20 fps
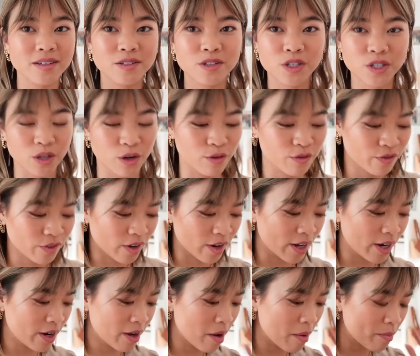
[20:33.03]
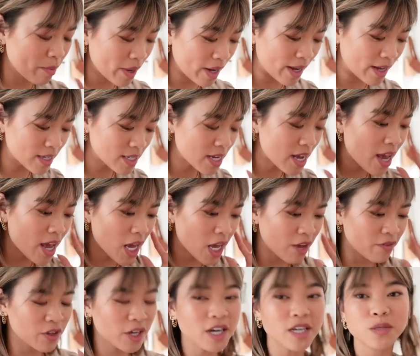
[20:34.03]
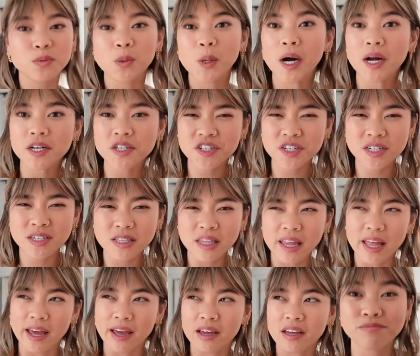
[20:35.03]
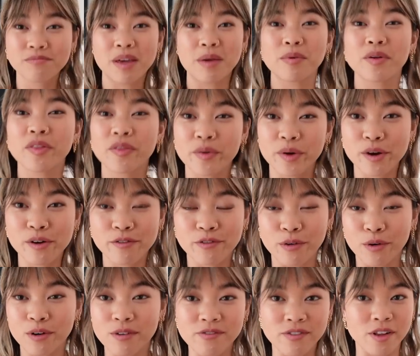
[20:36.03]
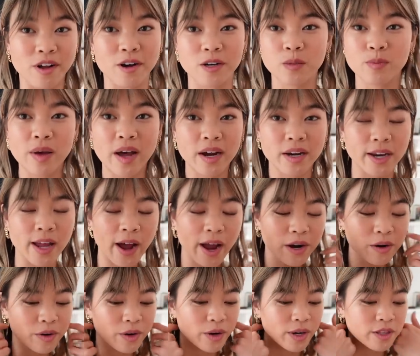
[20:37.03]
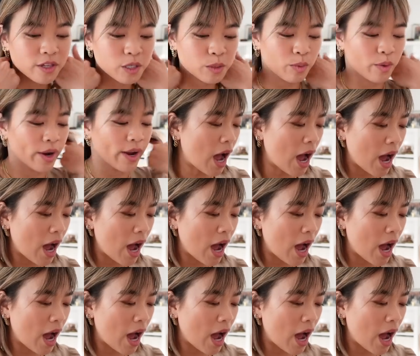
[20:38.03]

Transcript: so fun. But if you guys watched like maybe three or four vlogs back now, I don't know at this point.